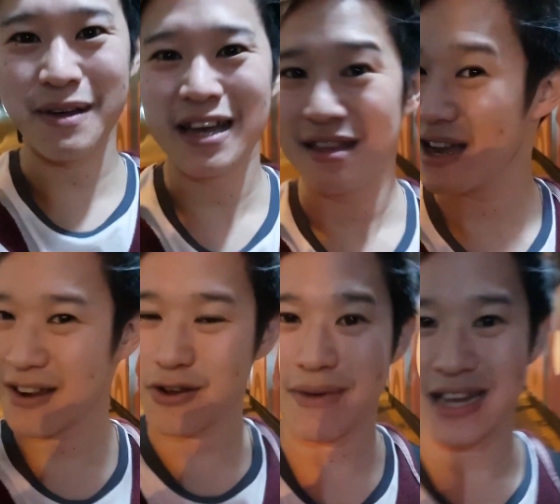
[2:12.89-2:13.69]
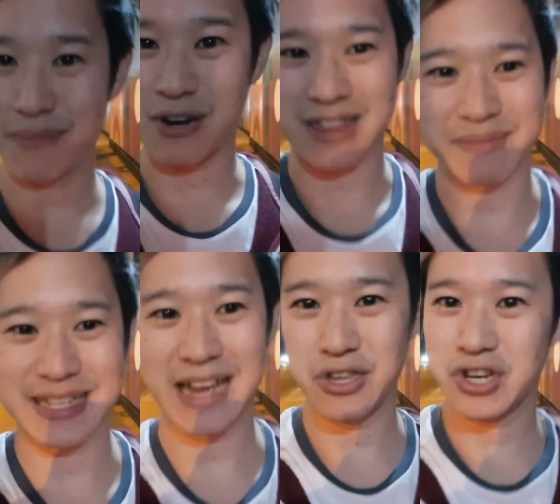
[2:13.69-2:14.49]
If you're gonna go badly, put a thumbs
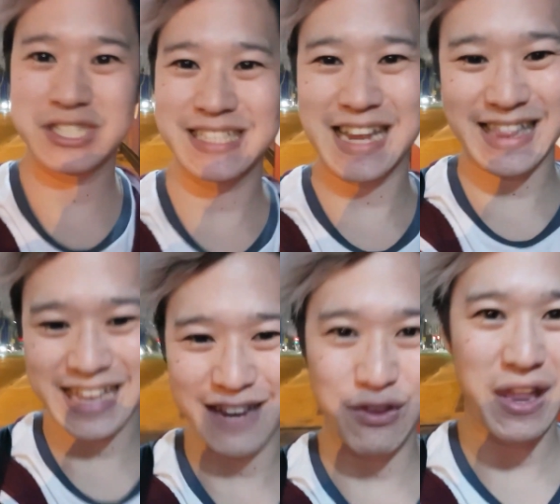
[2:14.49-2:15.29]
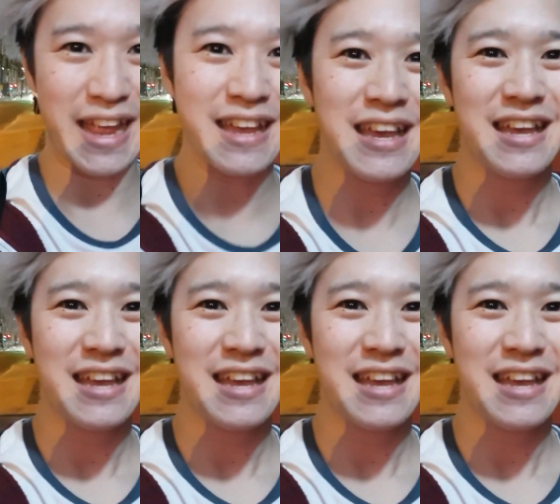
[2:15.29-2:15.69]
down. You can change that at the end if you like.